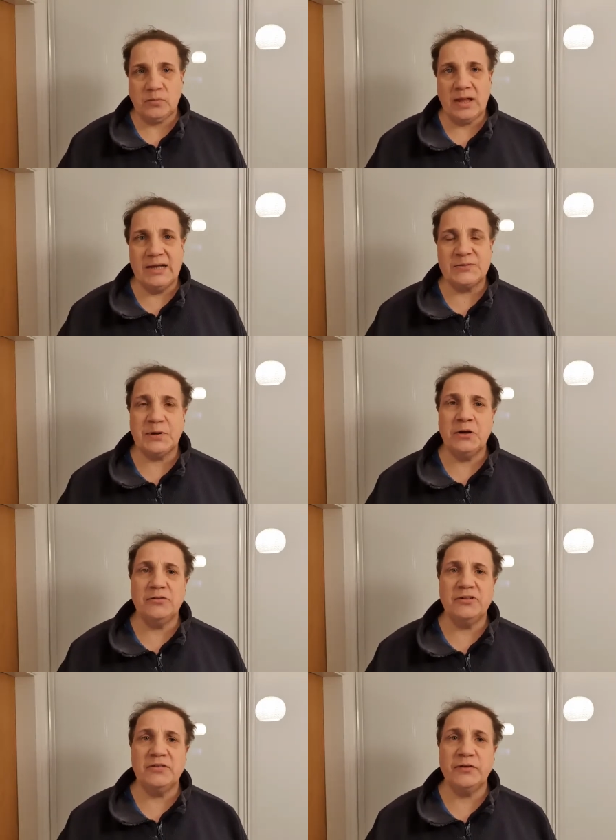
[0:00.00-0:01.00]
as part of
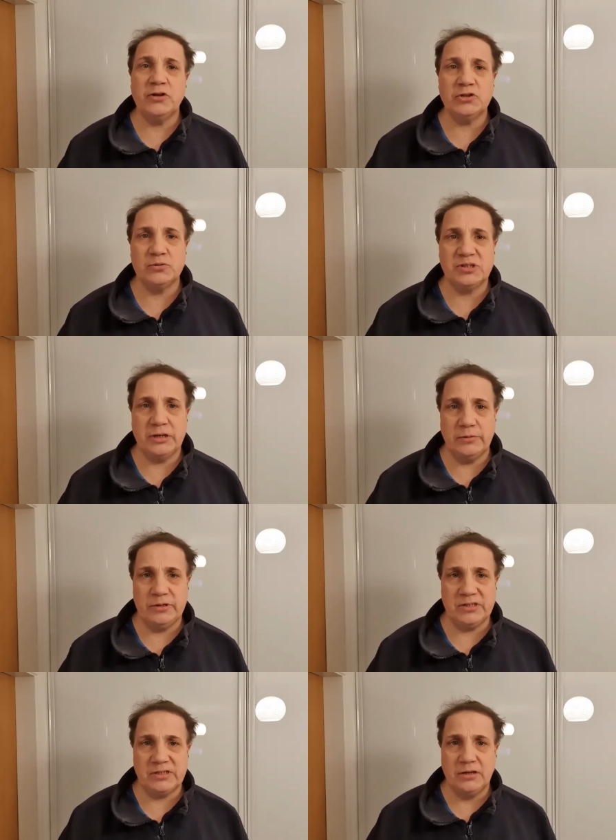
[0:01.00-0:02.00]
the devotional
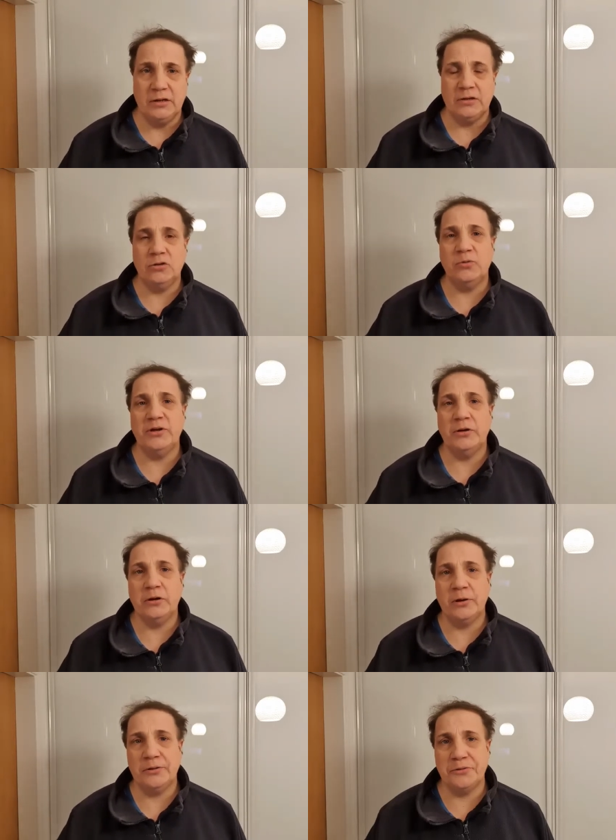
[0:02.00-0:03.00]
series that we are
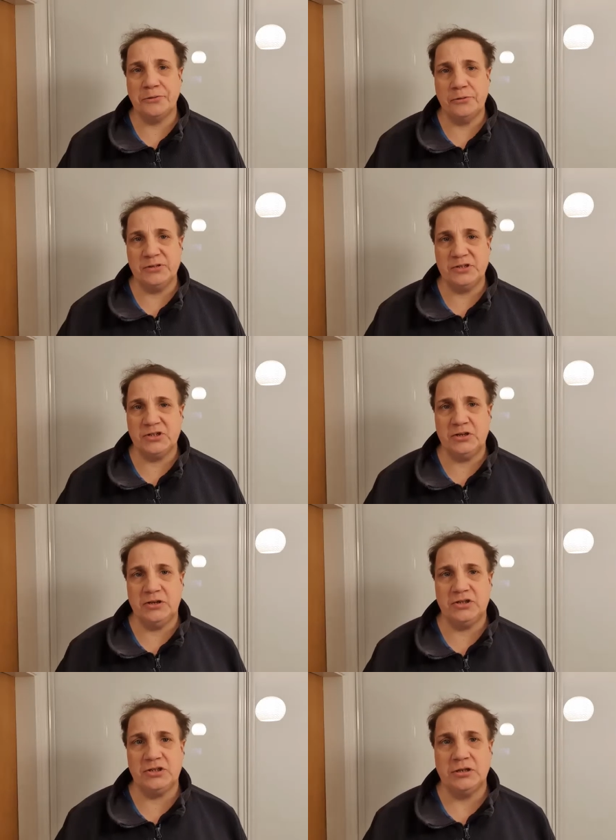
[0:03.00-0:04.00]
going through as a
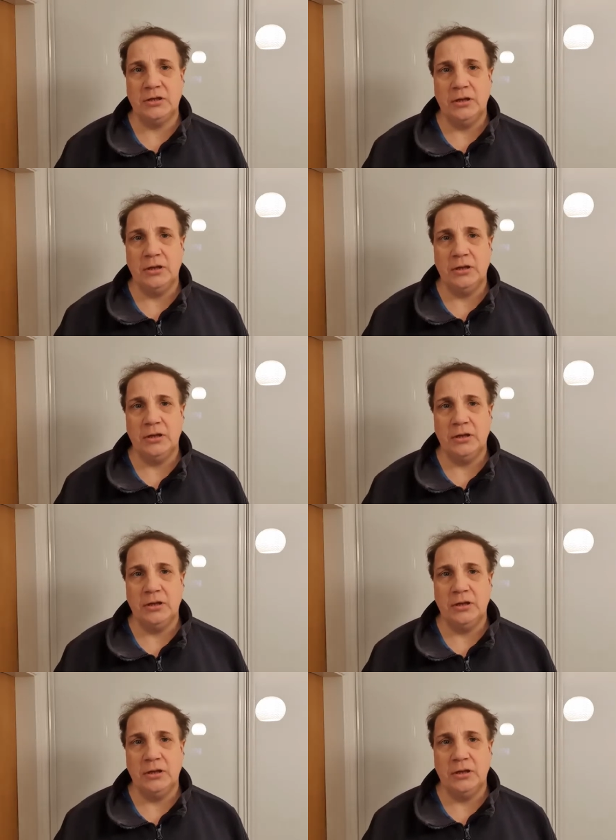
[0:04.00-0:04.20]
church.